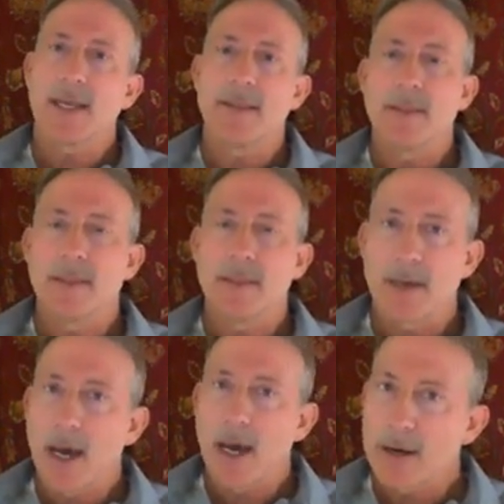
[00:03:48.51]
and
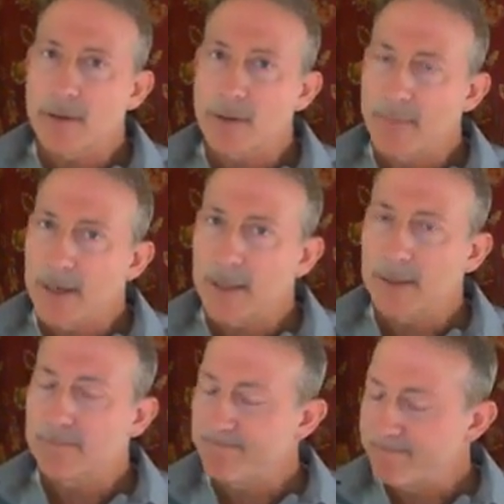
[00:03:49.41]
the higher the
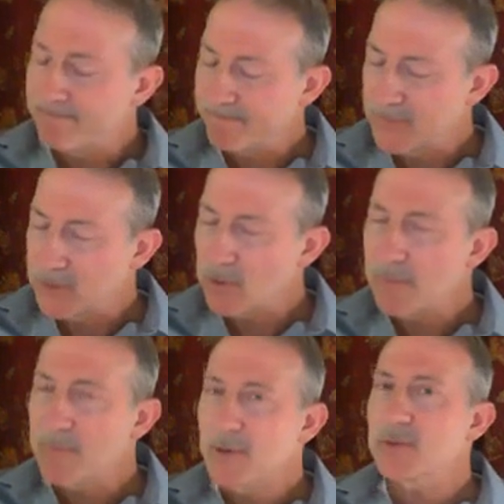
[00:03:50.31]
better,
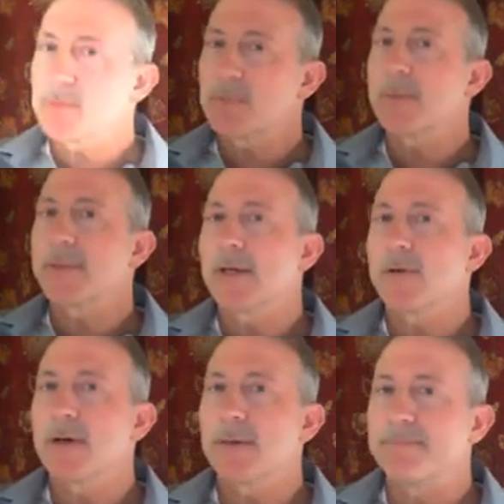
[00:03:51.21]
story points will probably
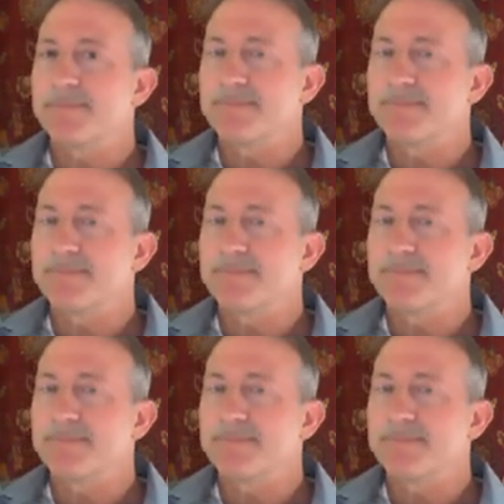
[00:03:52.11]
go up.